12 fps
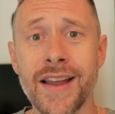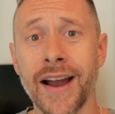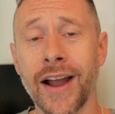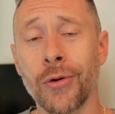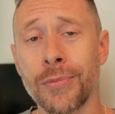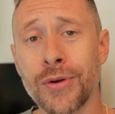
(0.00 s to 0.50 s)

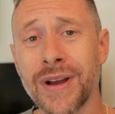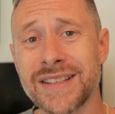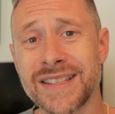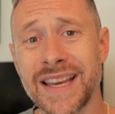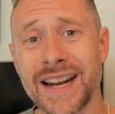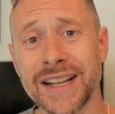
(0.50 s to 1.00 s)
I hope you
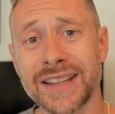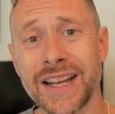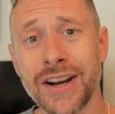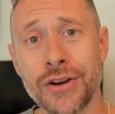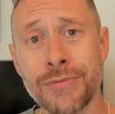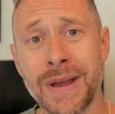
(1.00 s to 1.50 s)
guys get out
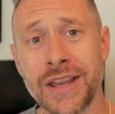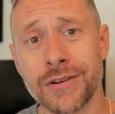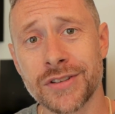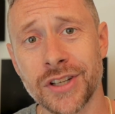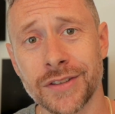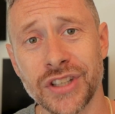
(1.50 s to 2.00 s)
there and you make
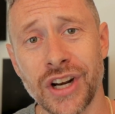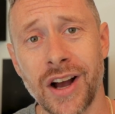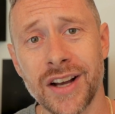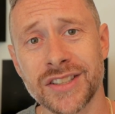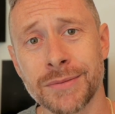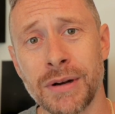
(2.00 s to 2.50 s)
yourselves an
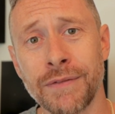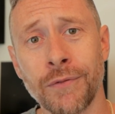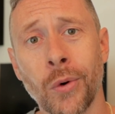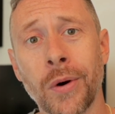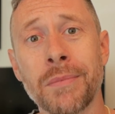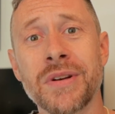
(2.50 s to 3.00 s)
awesome
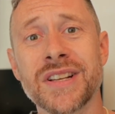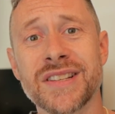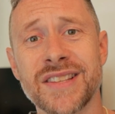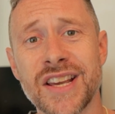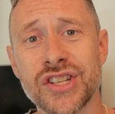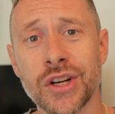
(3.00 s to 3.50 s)
informed
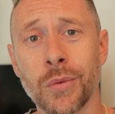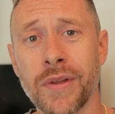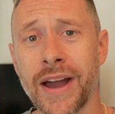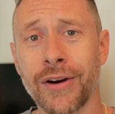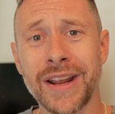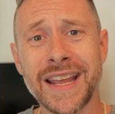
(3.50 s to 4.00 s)
decision
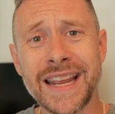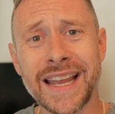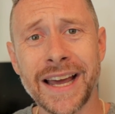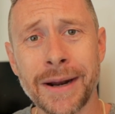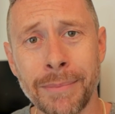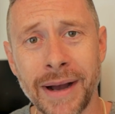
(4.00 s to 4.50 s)
without any
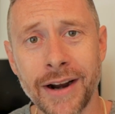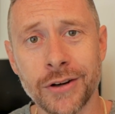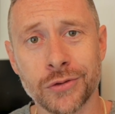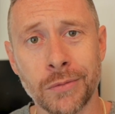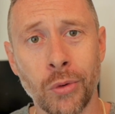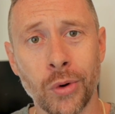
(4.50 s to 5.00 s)
kind of
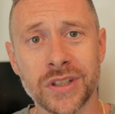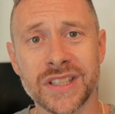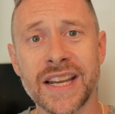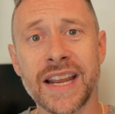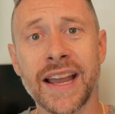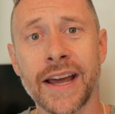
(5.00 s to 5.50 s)
buyer's remorse,
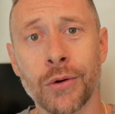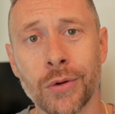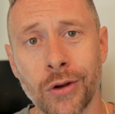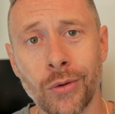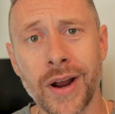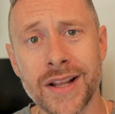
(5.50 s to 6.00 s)
any kind of
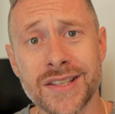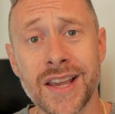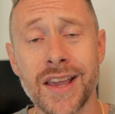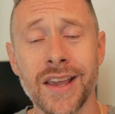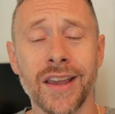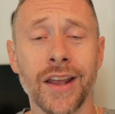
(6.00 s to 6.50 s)
regrets,
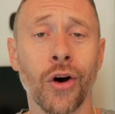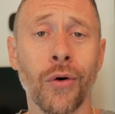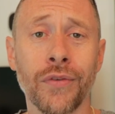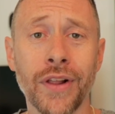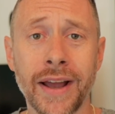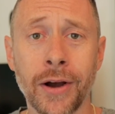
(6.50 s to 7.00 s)
and
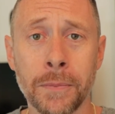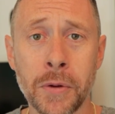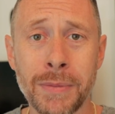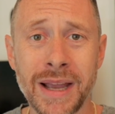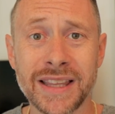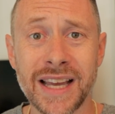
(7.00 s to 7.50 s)
hopefully I help
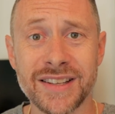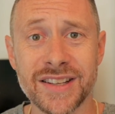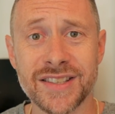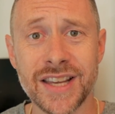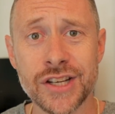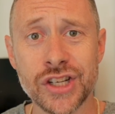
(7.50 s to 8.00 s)
you make that
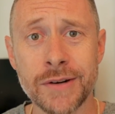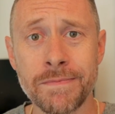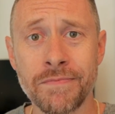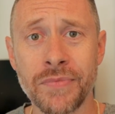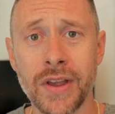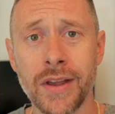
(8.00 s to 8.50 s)

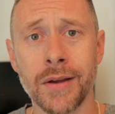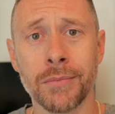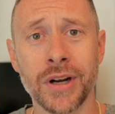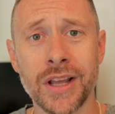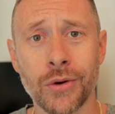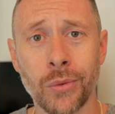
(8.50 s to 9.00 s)
decision.
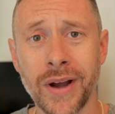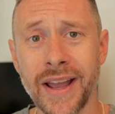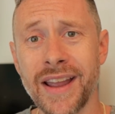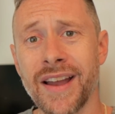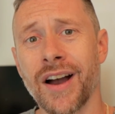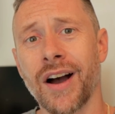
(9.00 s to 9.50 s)
But either
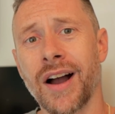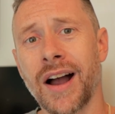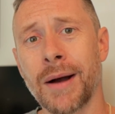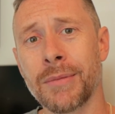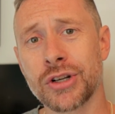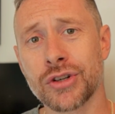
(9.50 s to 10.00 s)
way,
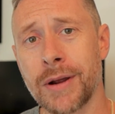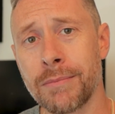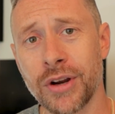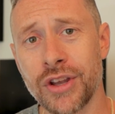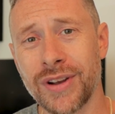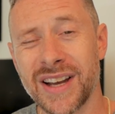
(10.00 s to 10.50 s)
I'm gonna try and
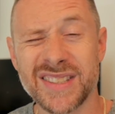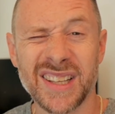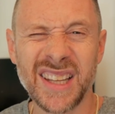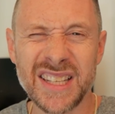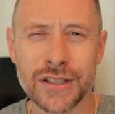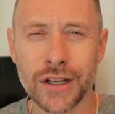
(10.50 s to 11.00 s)
bring you guys
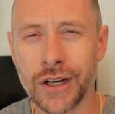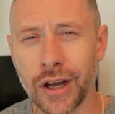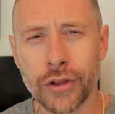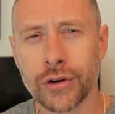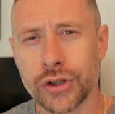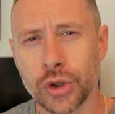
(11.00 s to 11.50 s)
at least
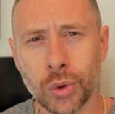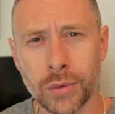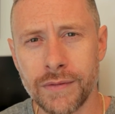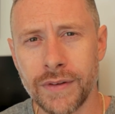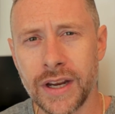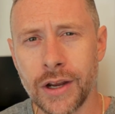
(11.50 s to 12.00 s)
another
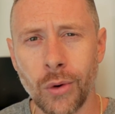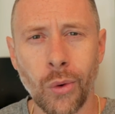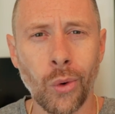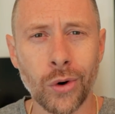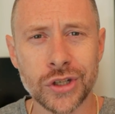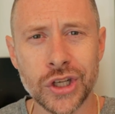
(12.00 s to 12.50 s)
jewelry video
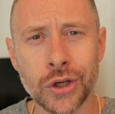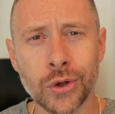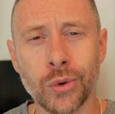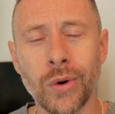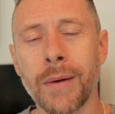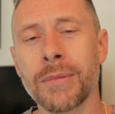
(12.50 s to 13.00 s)
or two.